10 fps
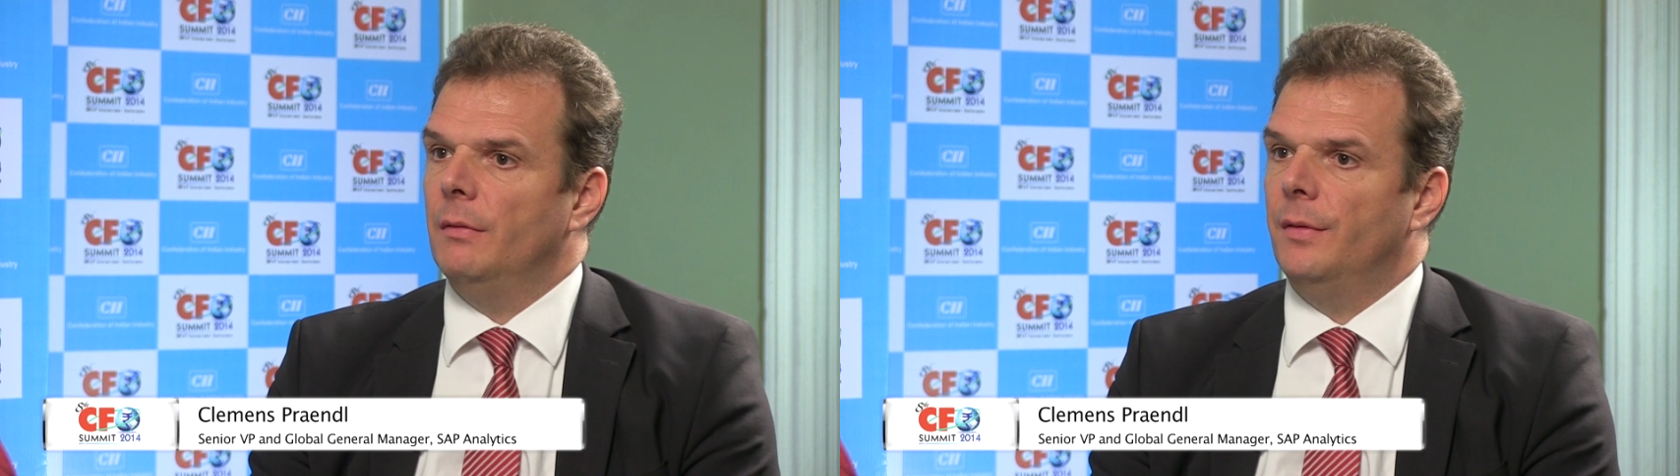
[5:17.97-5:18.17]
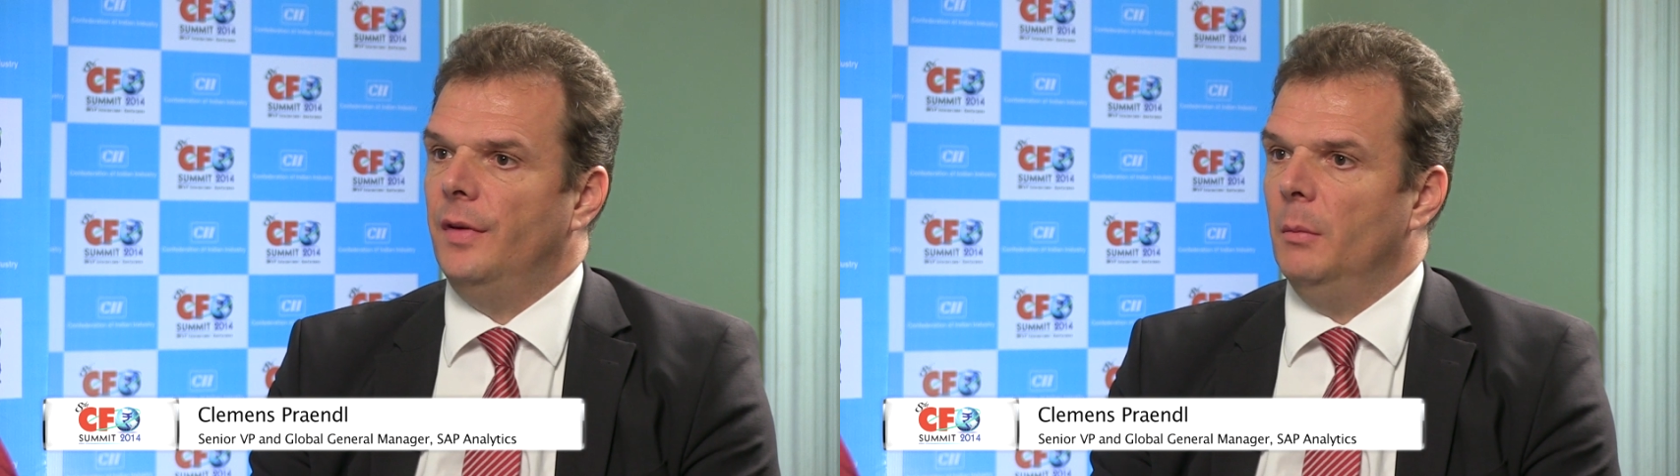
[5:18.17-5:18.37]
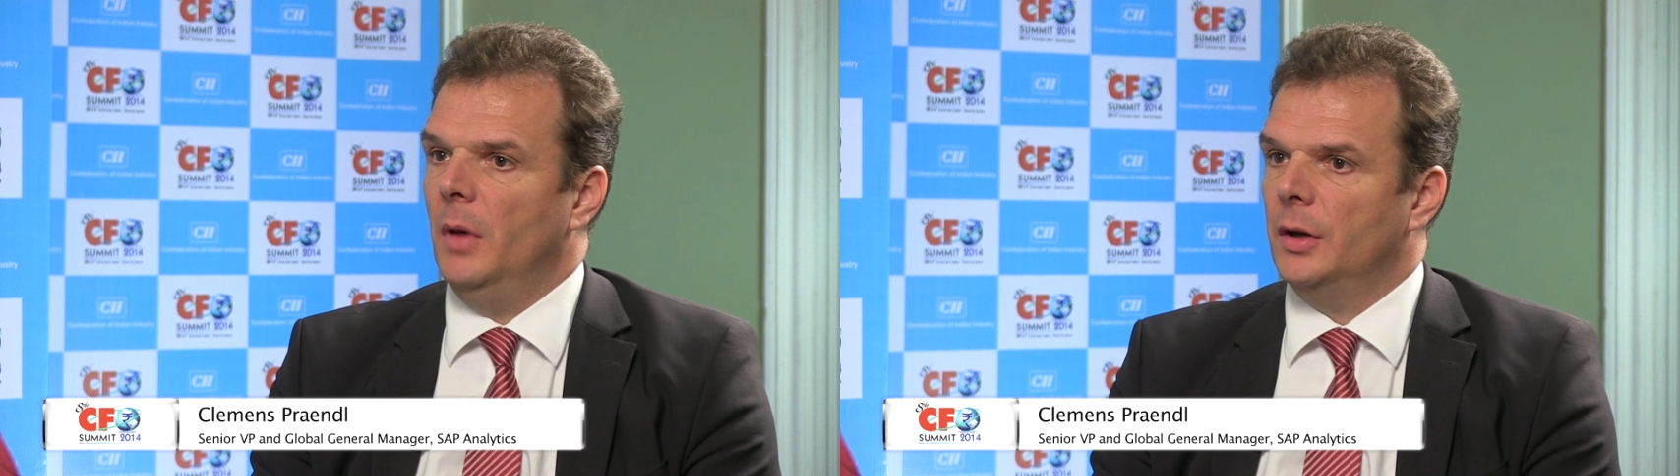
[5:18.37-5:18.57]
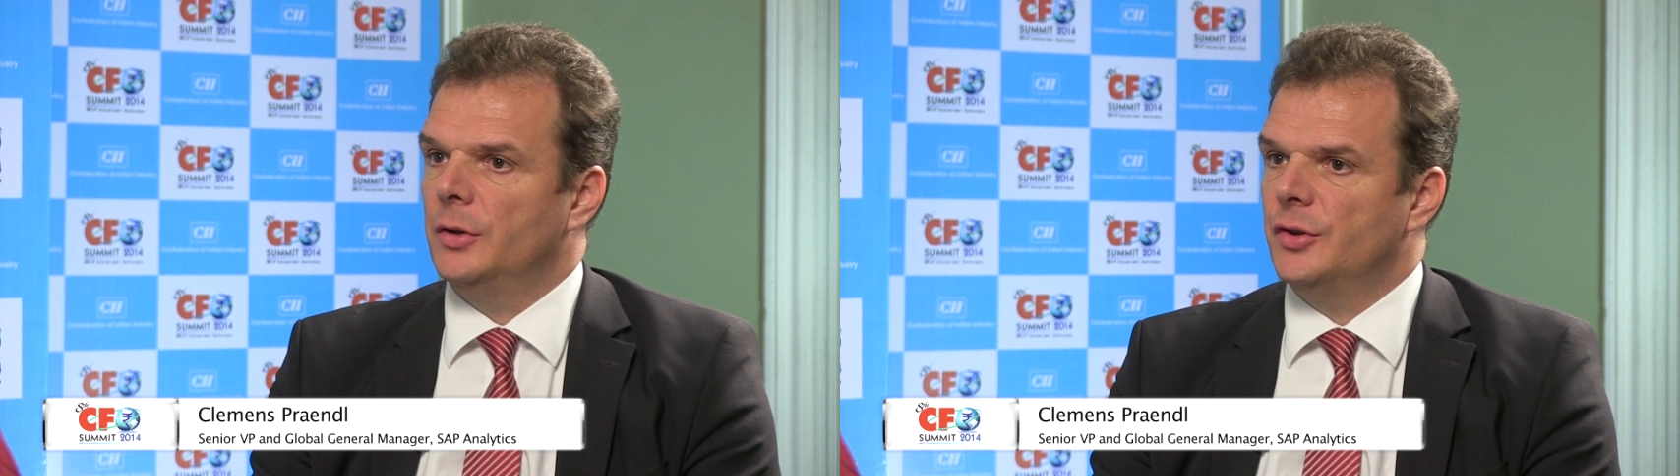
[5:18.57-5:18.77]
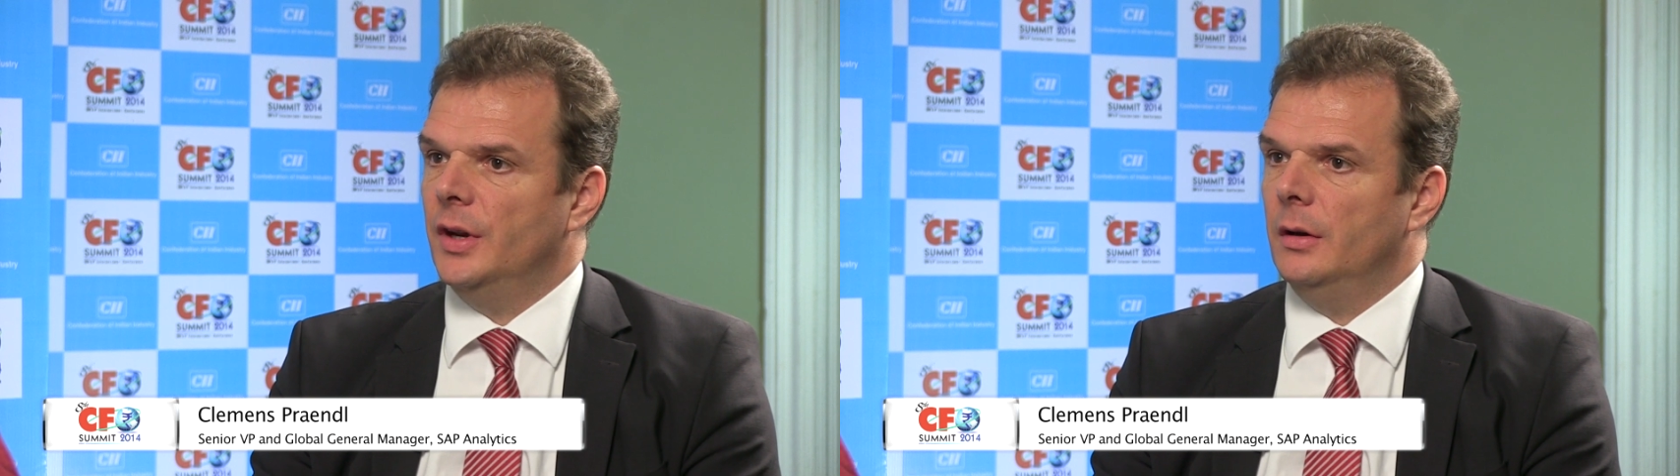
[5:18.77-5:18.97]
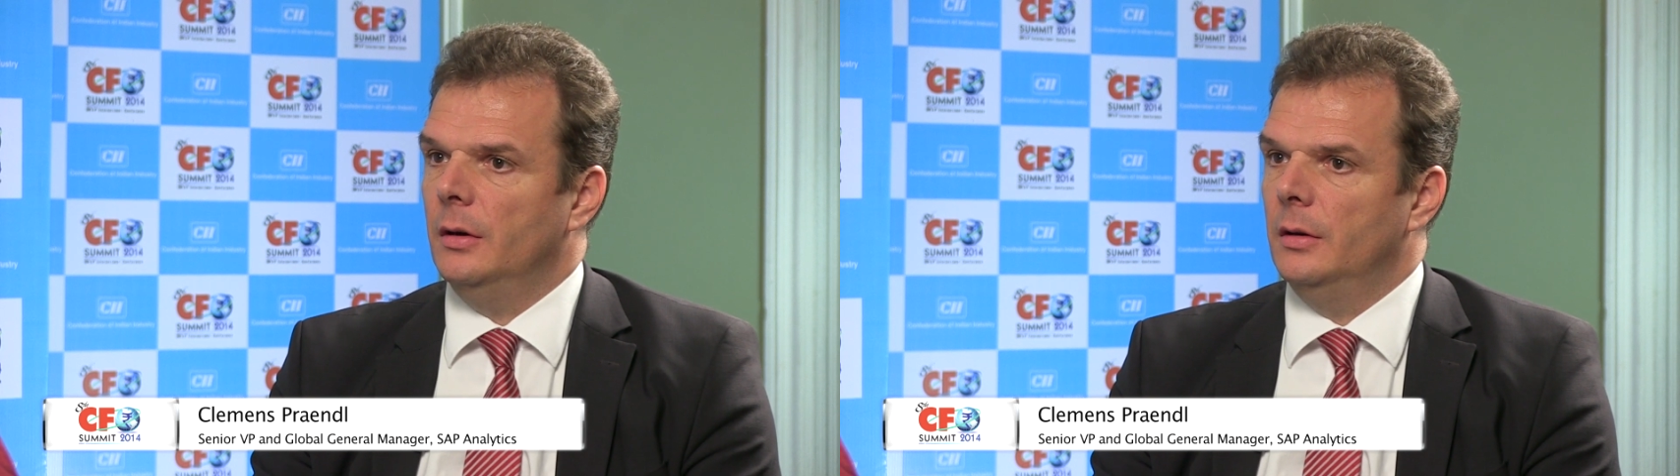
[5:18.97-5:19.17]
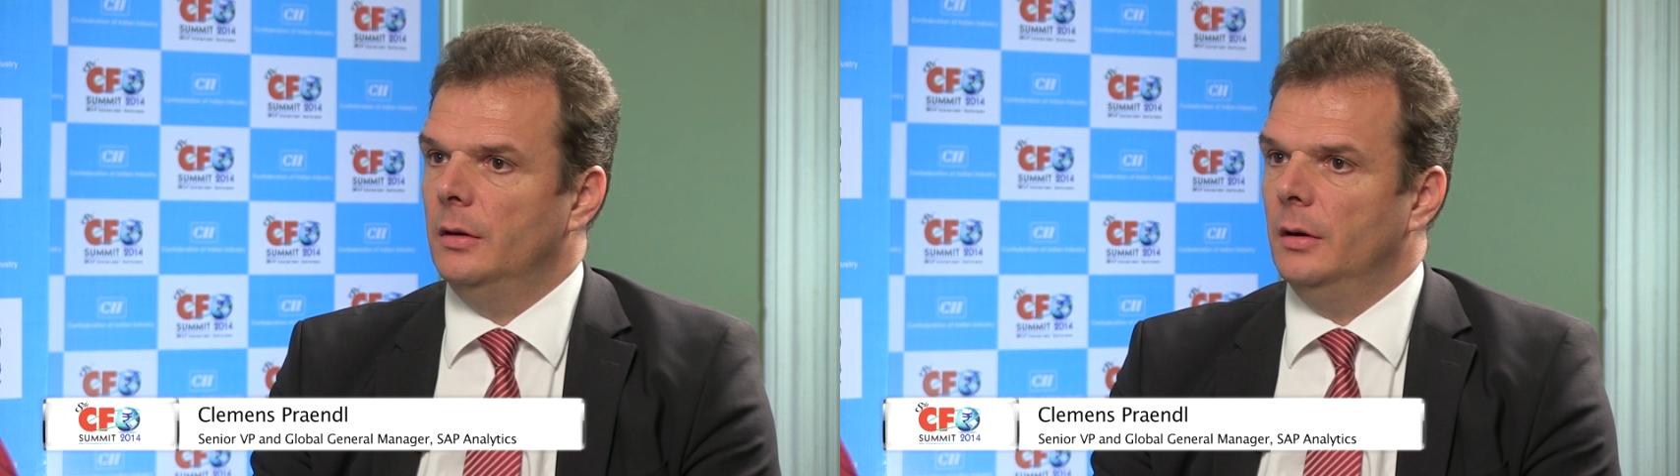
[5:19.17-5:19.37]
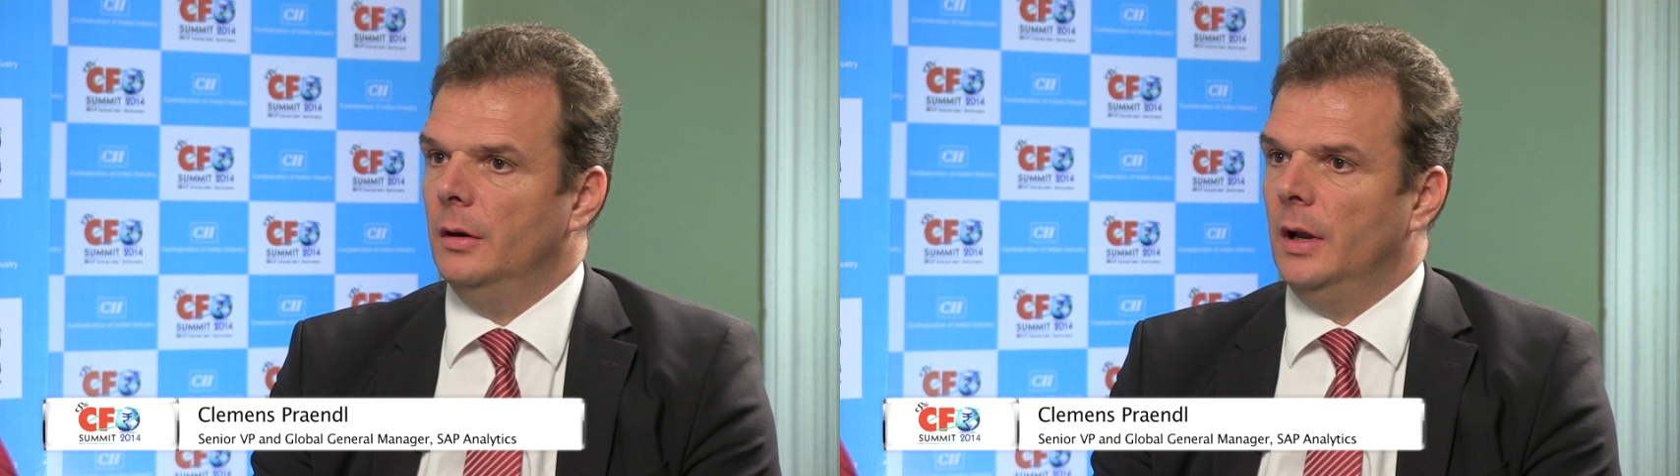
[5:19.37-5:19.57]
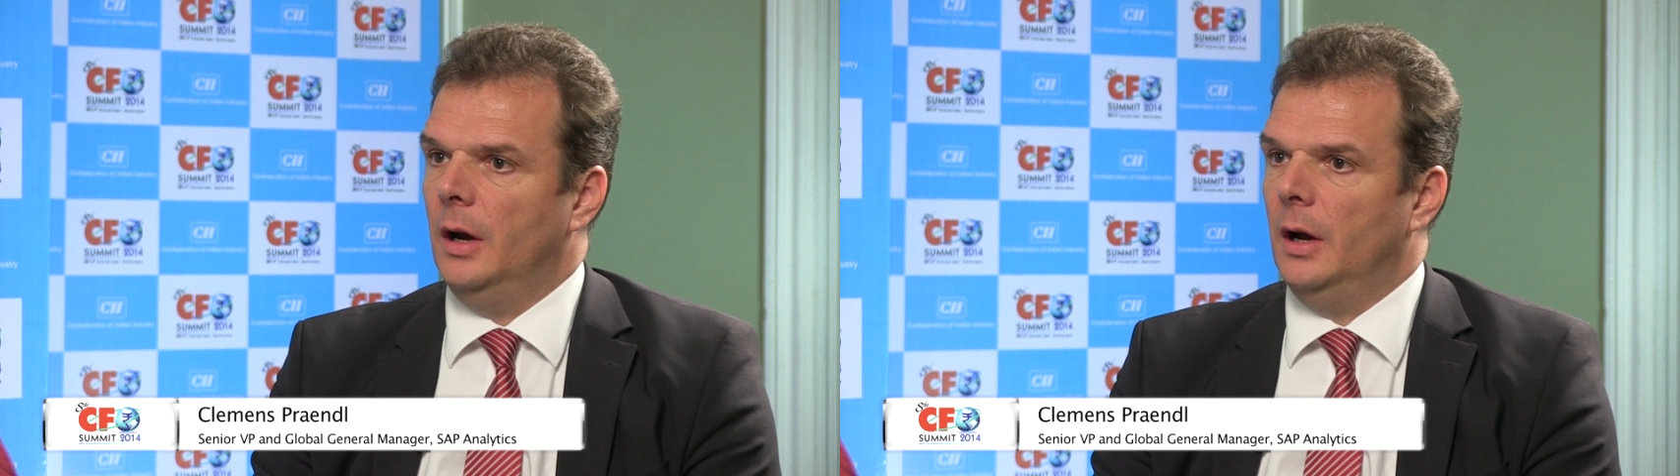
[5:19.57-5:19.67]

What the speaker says: fair market share on